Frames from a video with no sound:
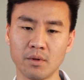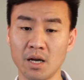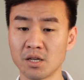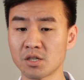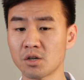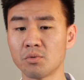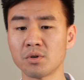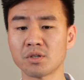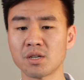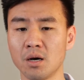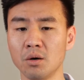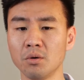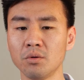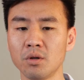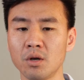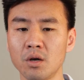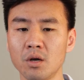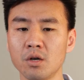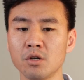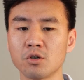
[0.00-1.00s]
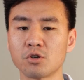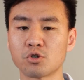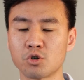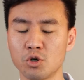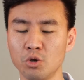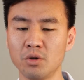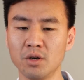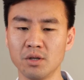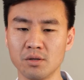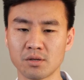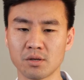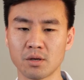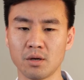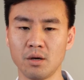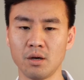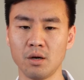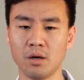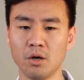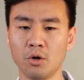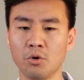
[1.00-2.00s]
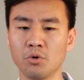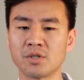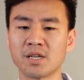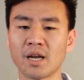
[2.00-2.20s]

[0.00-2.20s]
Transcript: As a result, students who